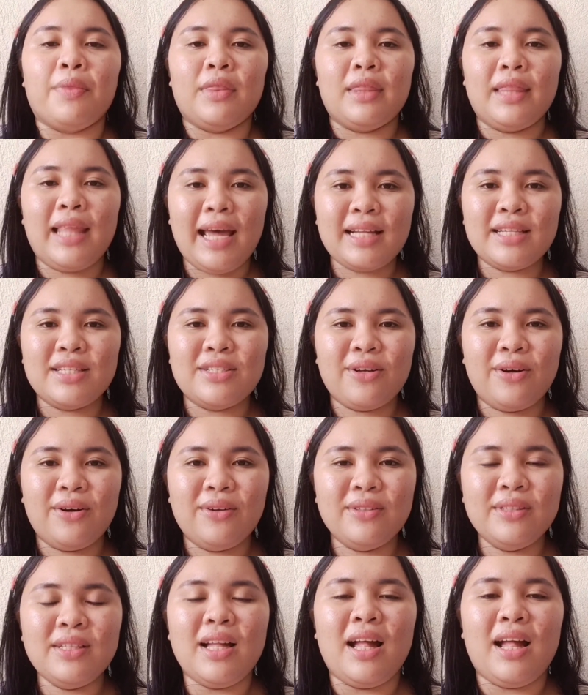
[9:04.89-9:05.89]
That's
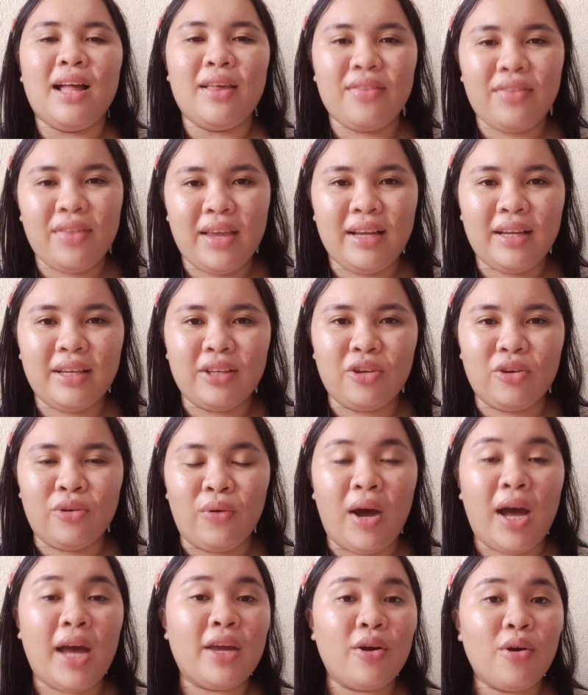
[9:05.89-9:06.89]
all. Thank you.
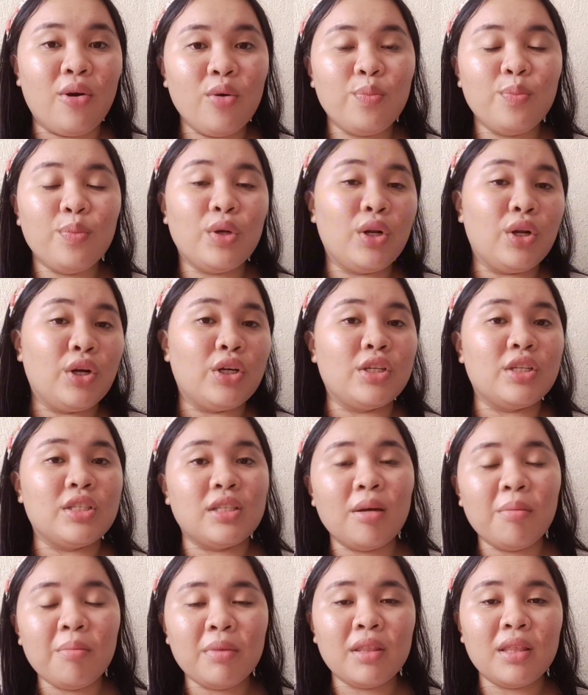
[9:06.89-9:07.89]
I hope you learned
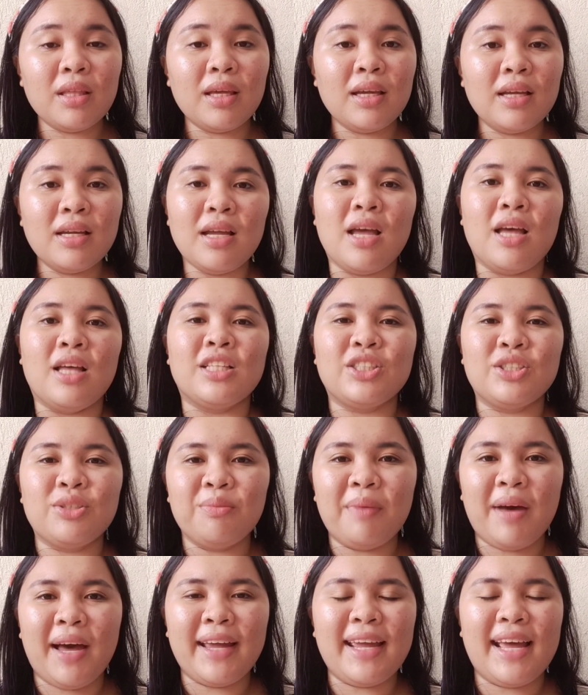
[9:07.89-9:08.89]
something to
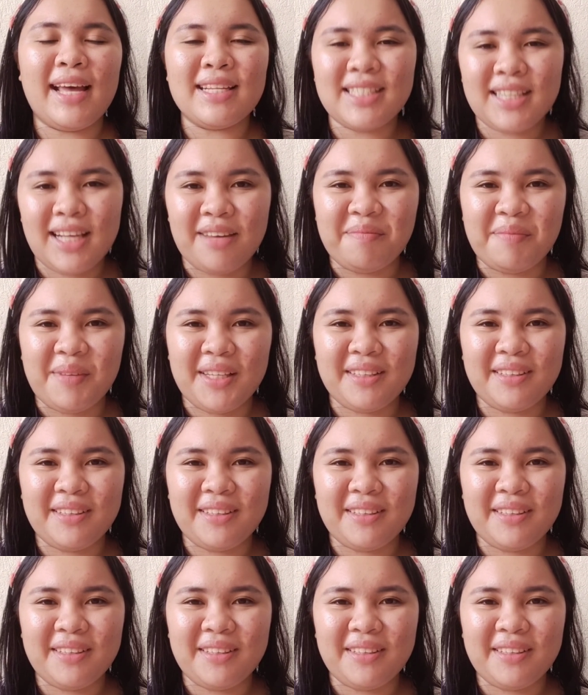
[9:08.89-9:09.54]
my assignment.